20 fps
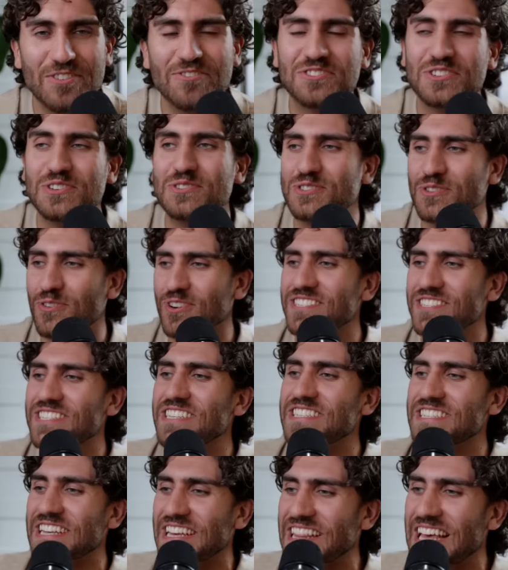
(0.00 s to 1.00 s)
You have two
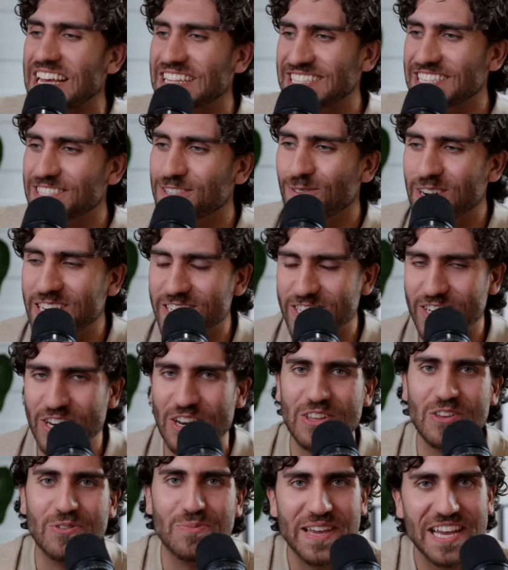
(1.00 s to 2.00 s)
choices in that
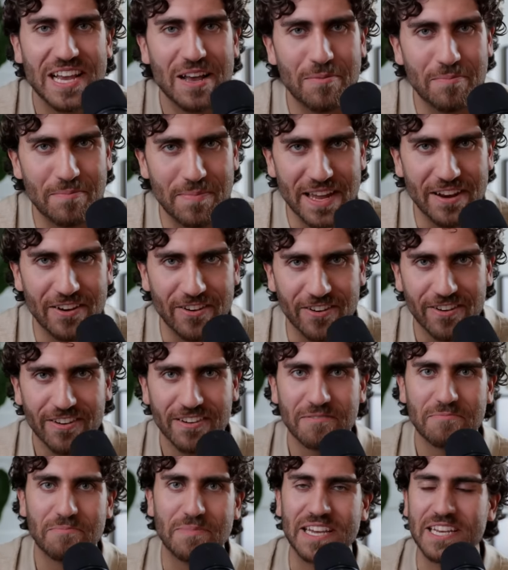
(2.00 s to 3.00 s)
situation. You become
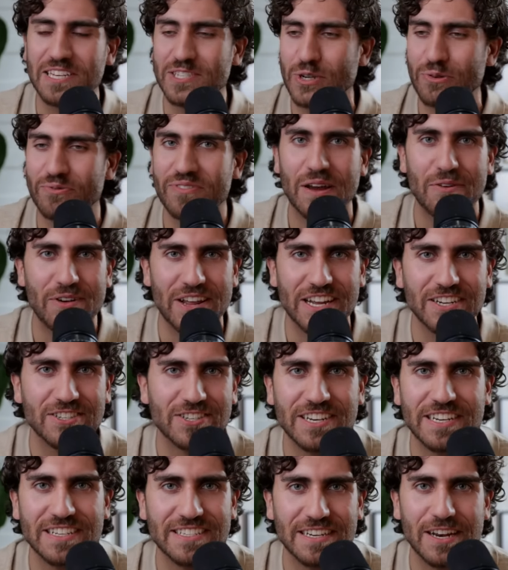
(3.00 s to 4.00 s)
bitter because your
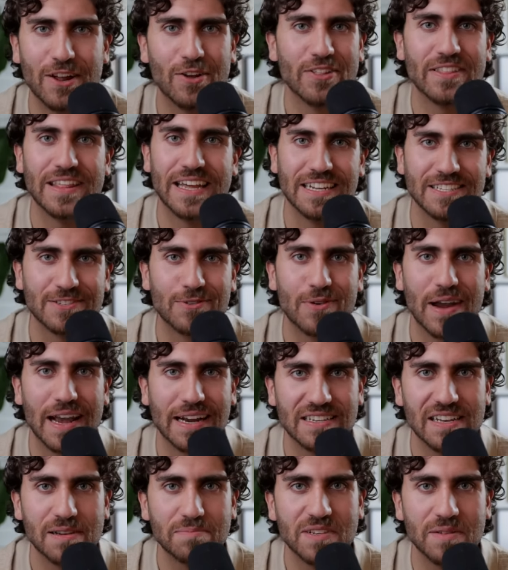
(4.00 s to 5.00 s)
foundation isn't all that it's
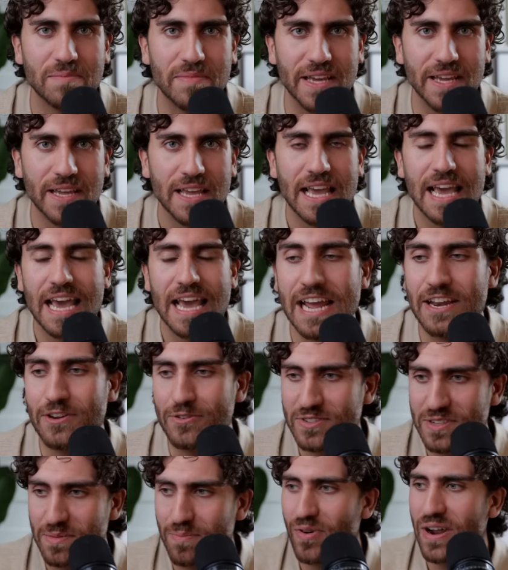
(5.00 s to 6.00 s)
cracked up to be, and
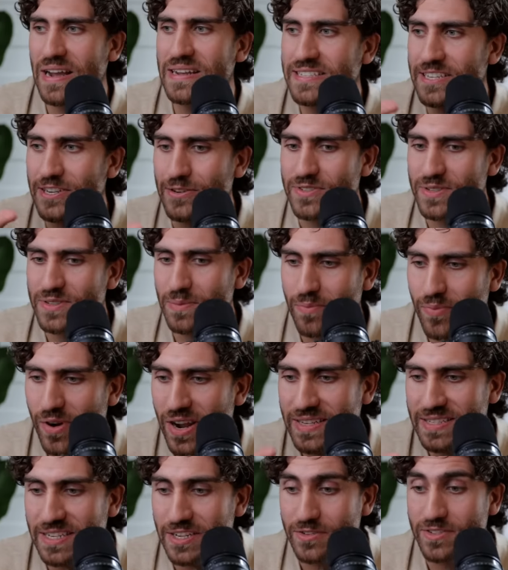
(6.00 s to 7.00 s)
you suppress and you
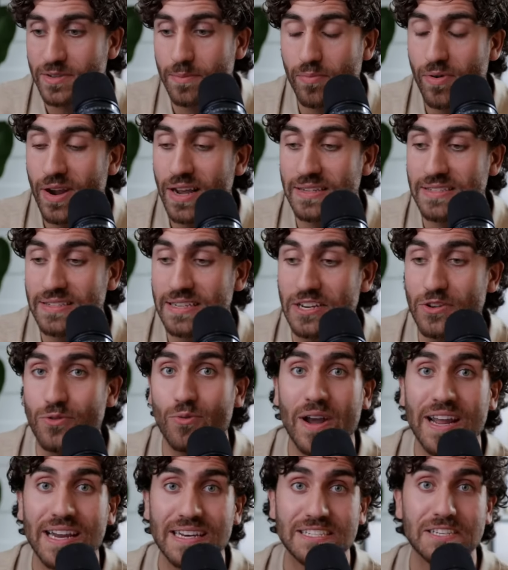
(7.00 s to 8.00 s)
suppress and you suppress, and you
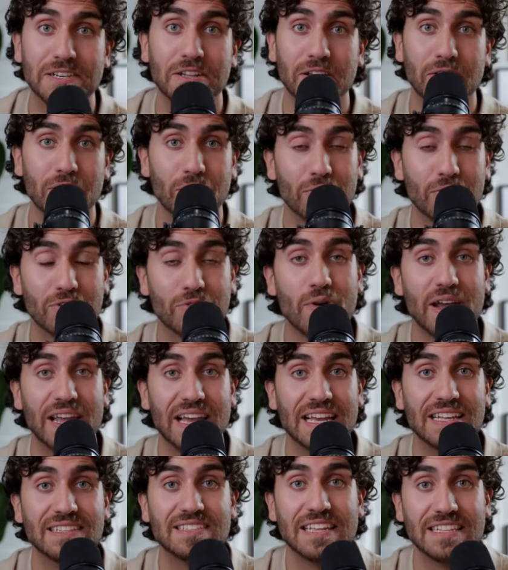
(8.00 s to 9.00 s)
wait until an
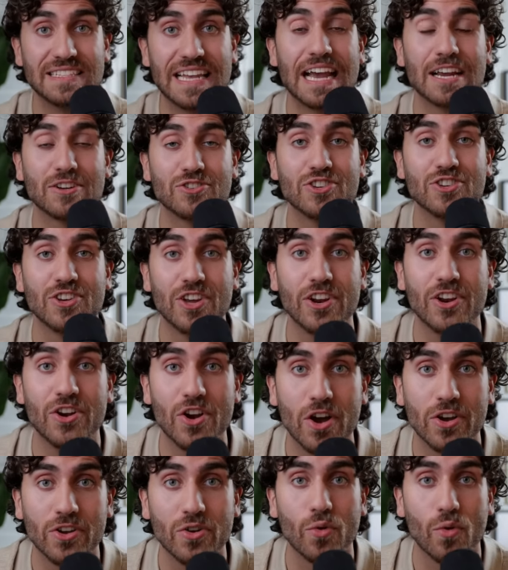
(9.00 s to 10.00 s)
earthquake hits that's actually going to
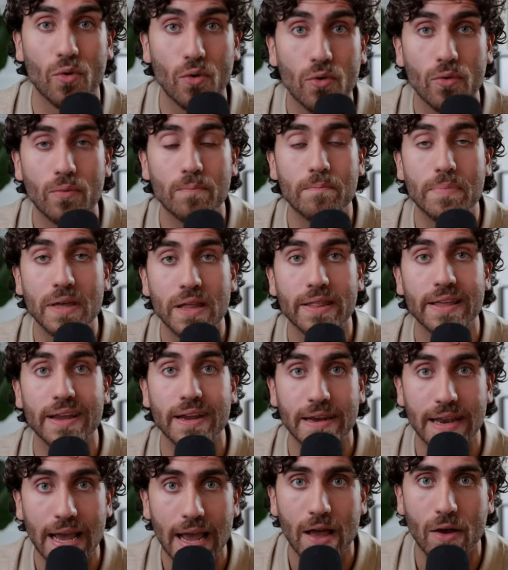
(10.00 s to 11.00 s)
knock your whole
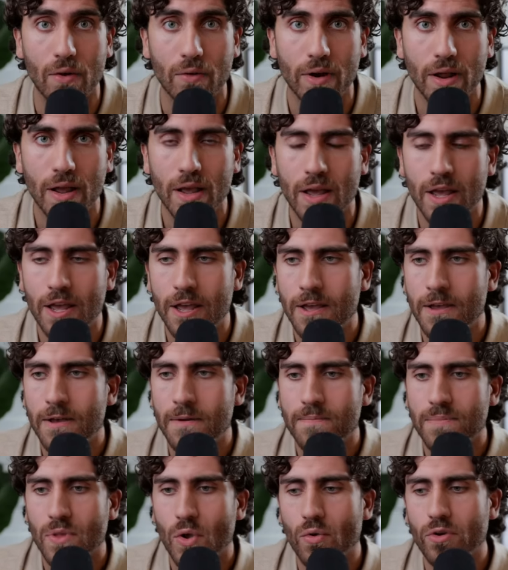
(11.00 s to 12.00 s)
building down
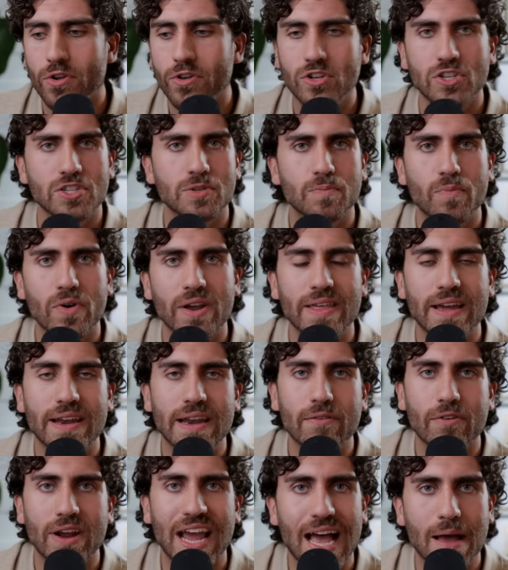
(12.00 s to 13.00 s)
or you just pray that
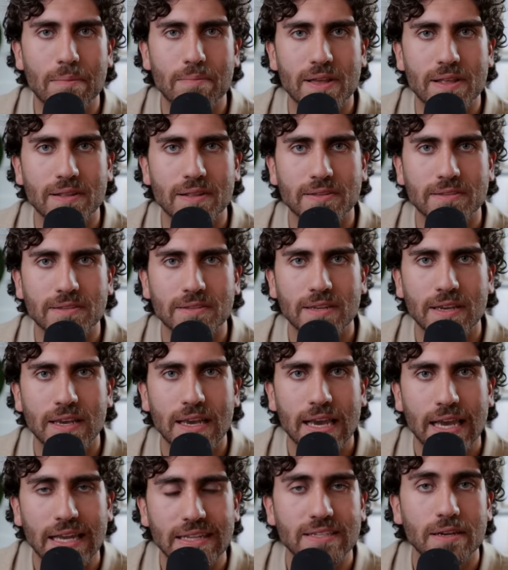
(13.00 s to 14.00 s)
never happens.
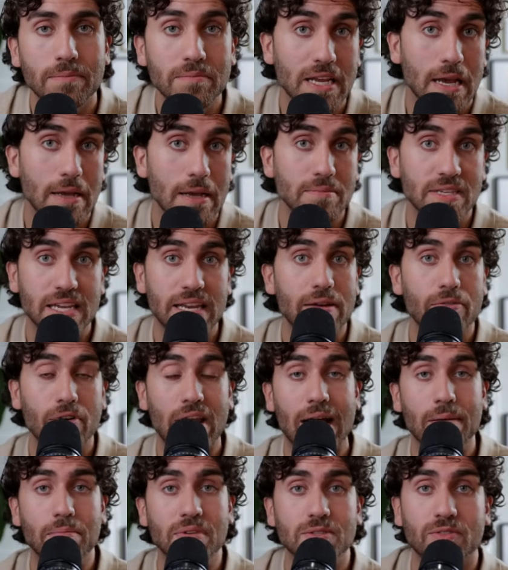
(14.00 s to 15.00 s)
And sometimes that never
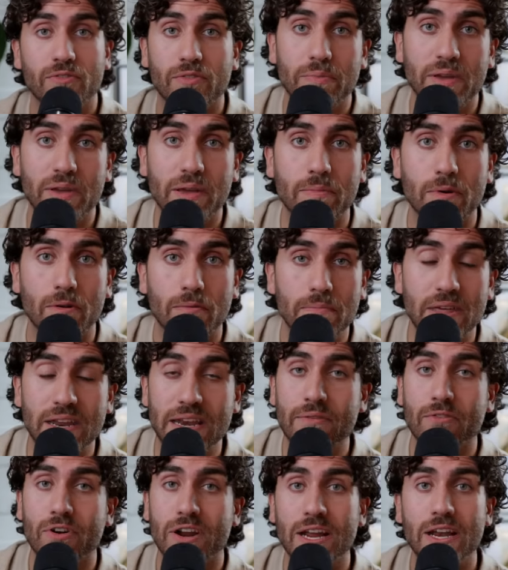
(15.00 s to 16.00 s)
happens for people. They
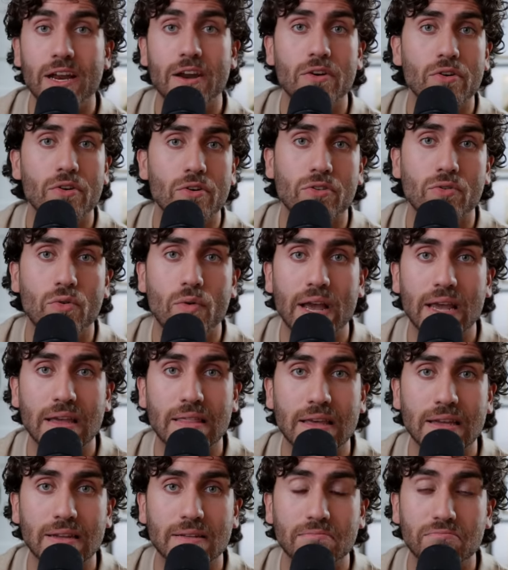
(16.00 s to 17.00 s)
never hit an
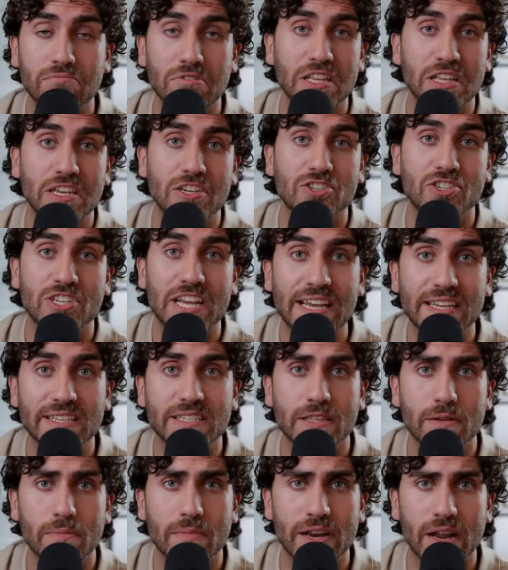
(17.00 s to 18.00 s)
earthquake that really
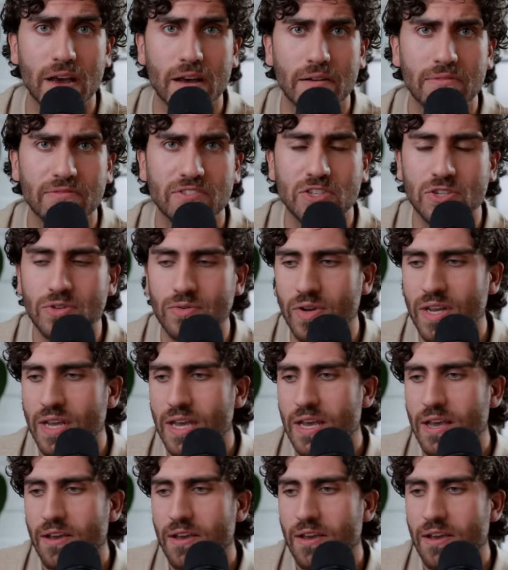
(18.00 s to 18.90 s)
shakes them enough to